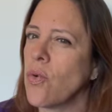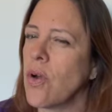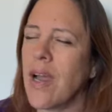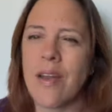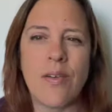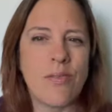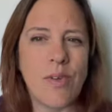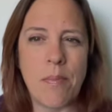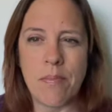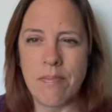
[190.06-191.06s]
I don't
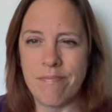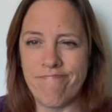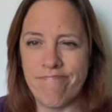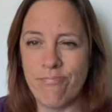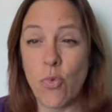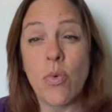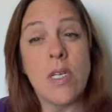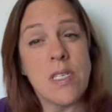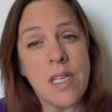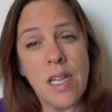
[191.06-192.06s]
remember,
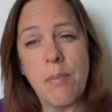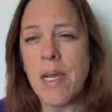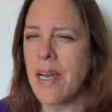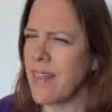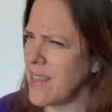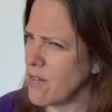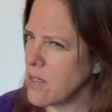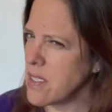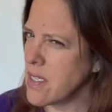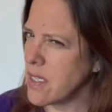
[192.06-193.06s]
recently, but not that
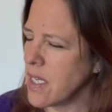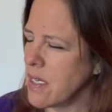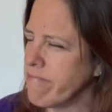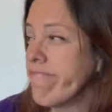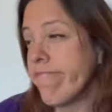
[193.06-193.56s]
recently.